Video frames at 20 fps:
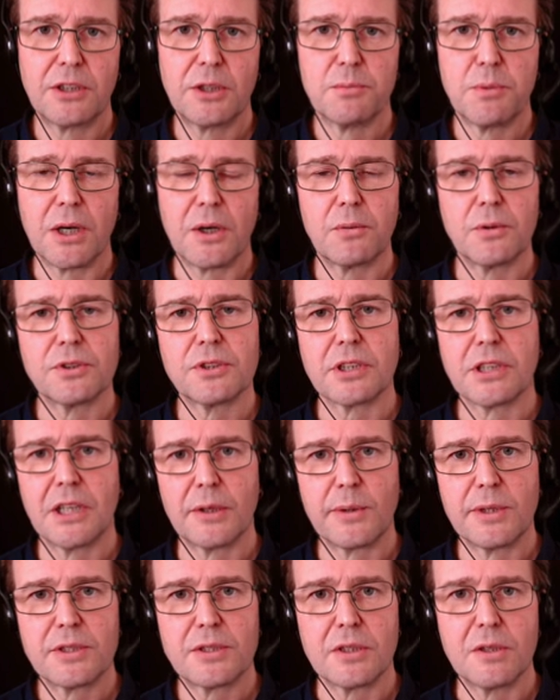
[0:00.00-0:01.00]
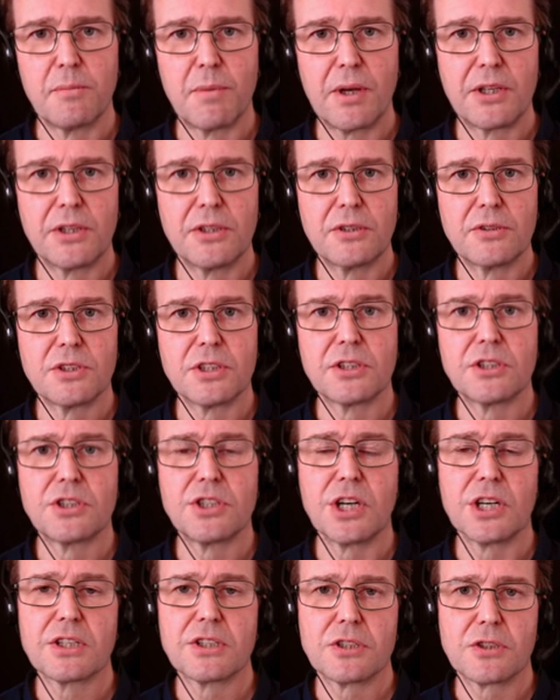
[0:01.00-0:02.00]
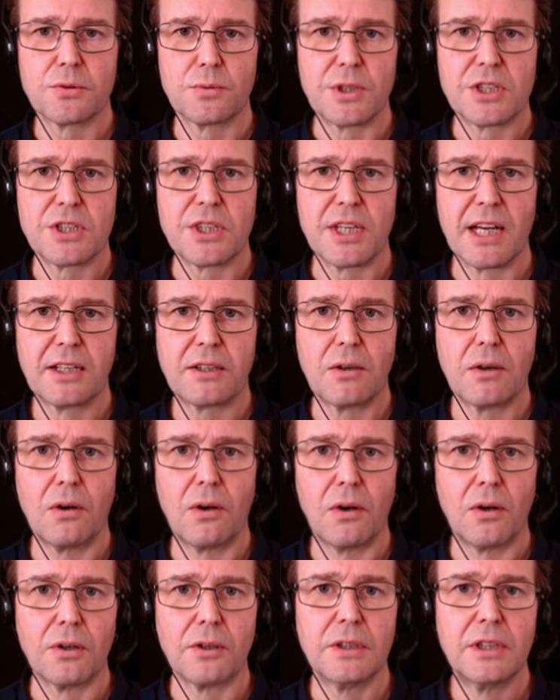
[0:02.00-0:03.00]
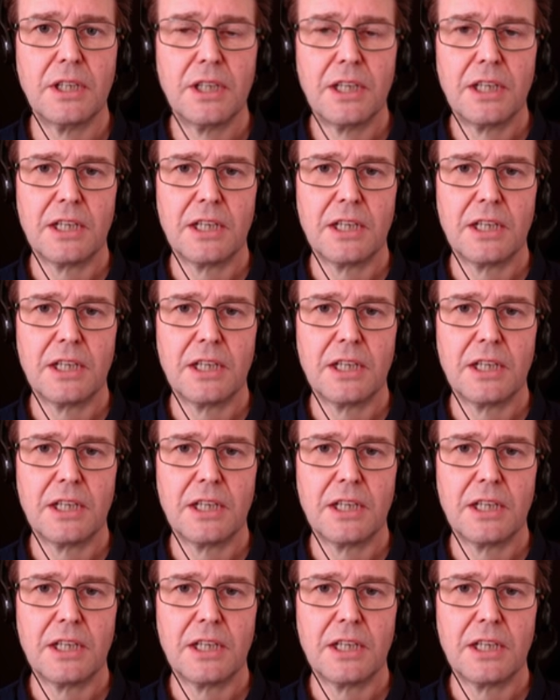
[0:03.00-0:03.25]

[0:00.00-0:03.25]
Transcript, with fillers: you might want to go into the menus and just switch that on